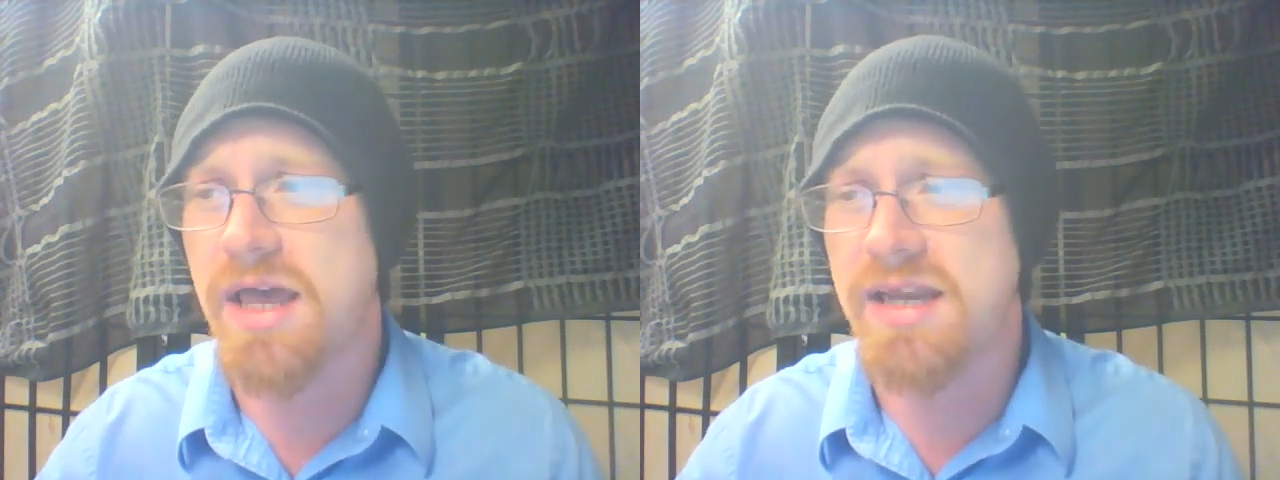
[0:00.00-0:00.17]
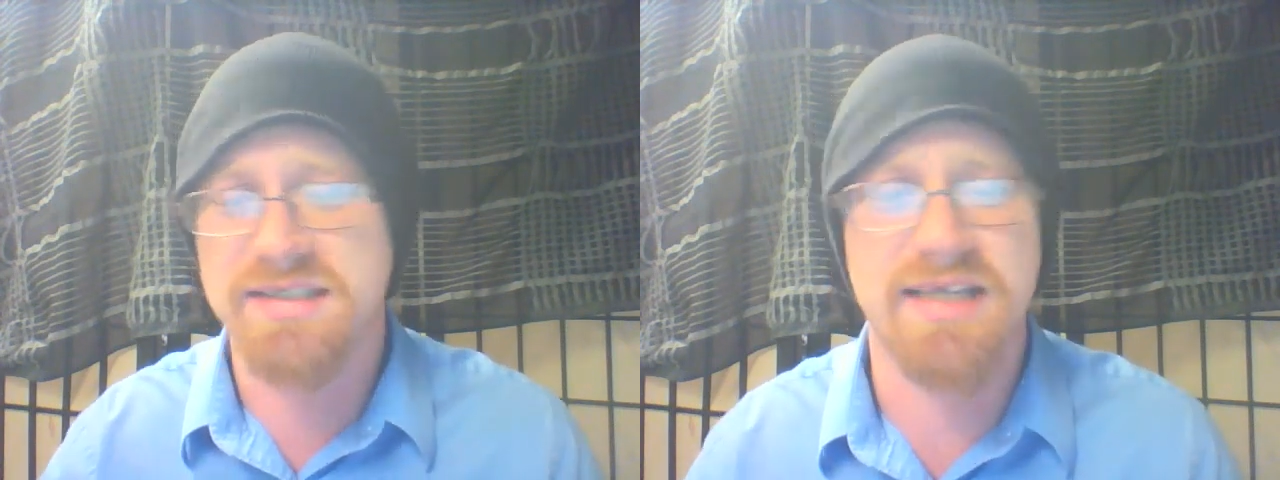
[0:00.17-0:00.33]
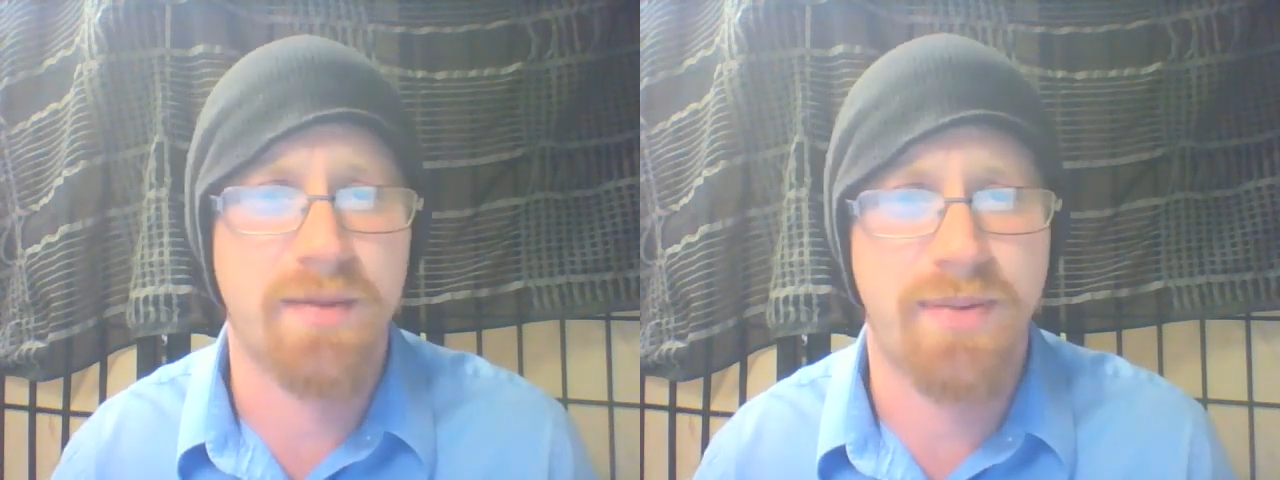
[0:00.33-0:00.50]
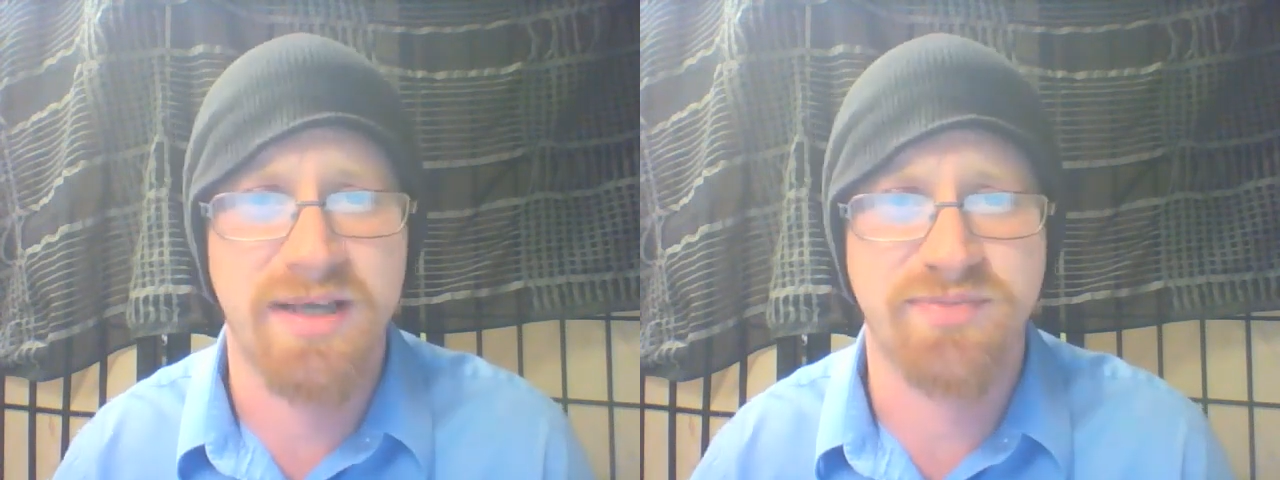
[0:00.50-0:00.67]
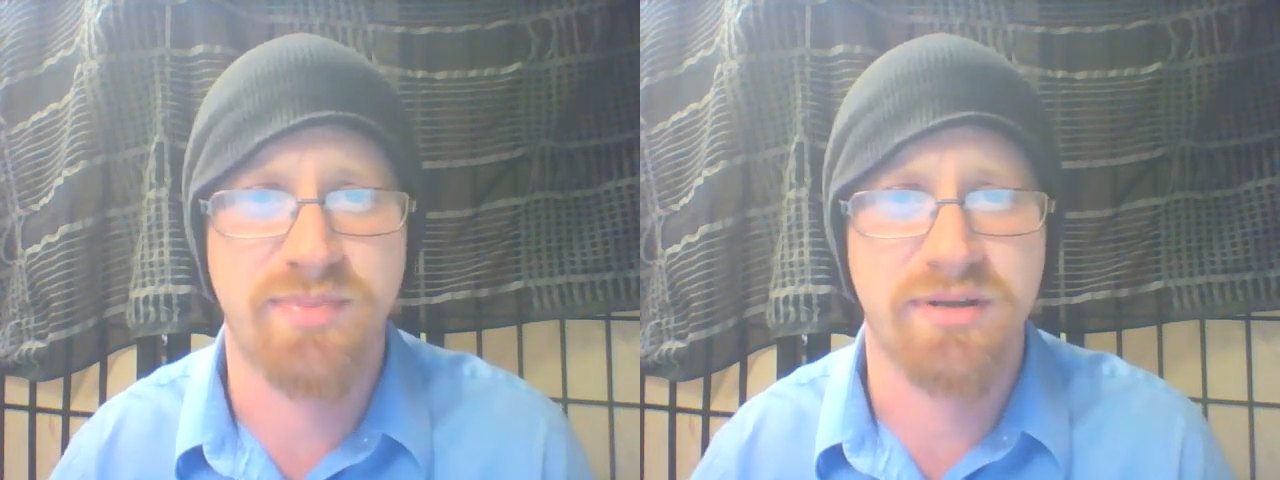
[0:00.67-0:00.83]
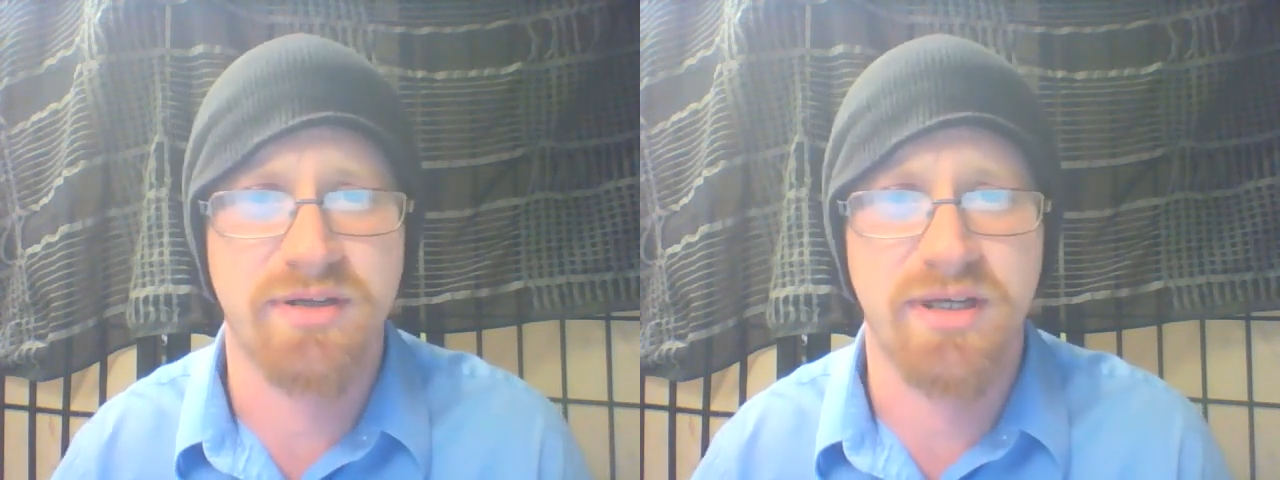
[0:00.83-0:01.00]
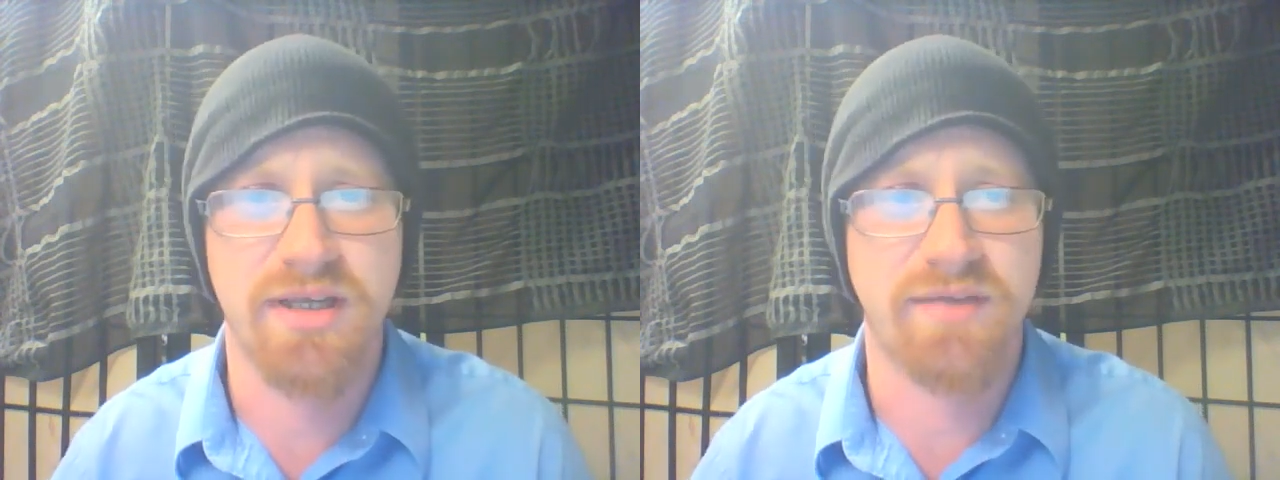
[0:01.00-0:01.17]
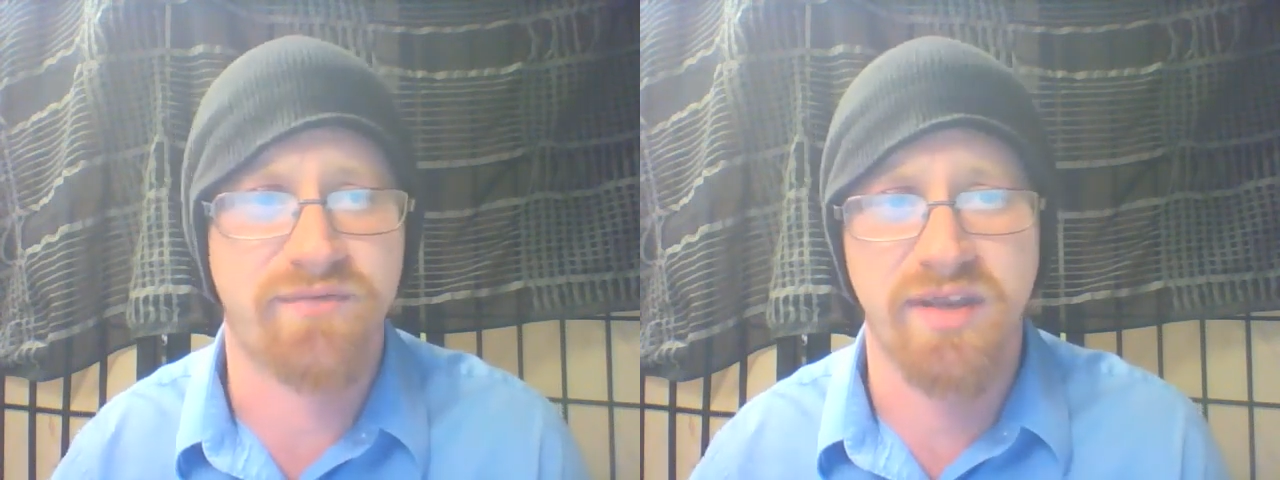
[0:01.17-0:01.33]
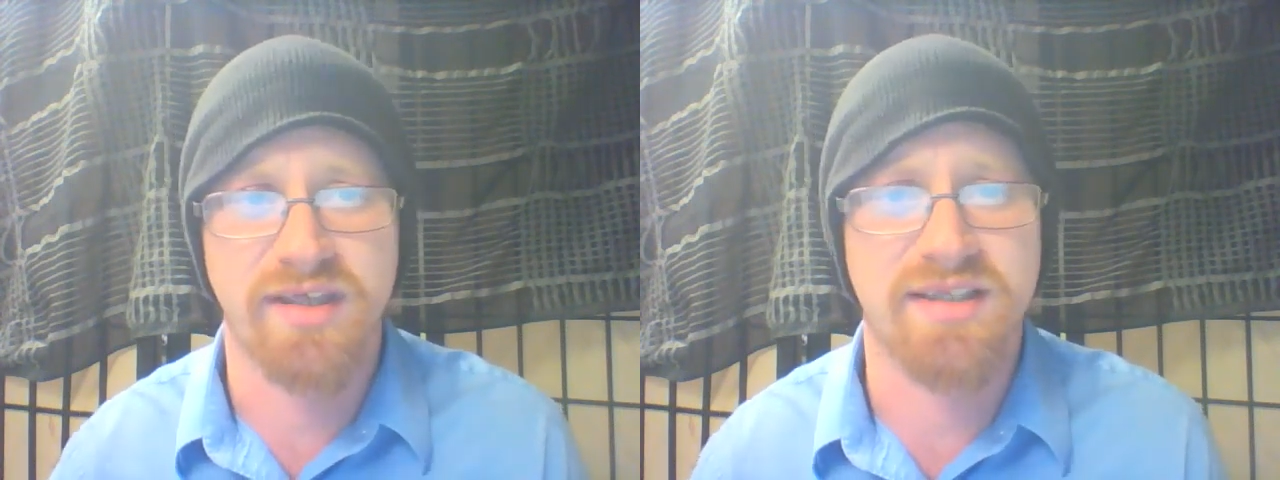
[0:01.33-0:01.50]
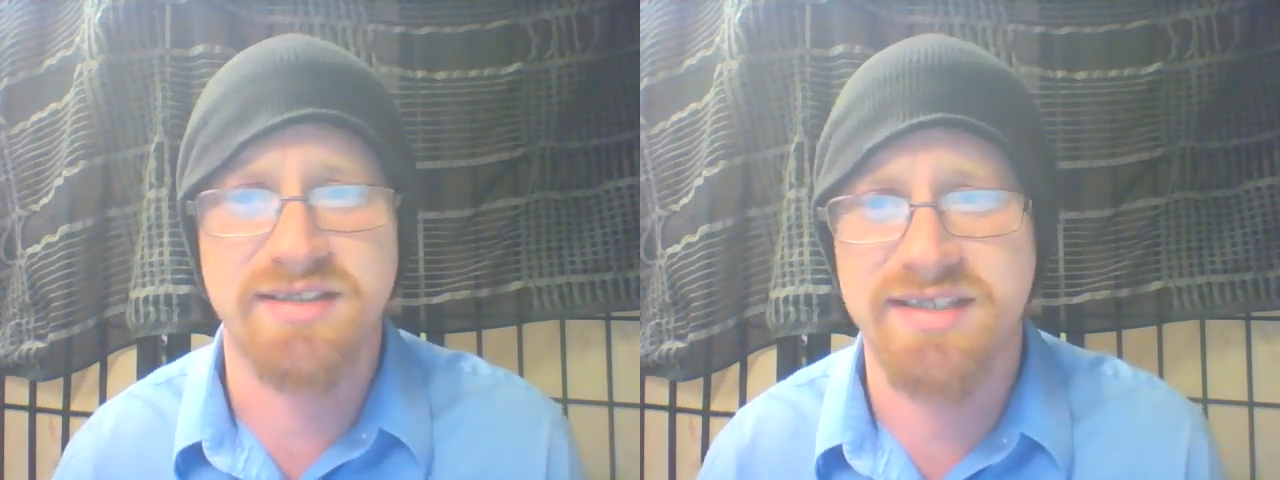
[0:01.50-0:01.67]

And it's not a possibility if, like,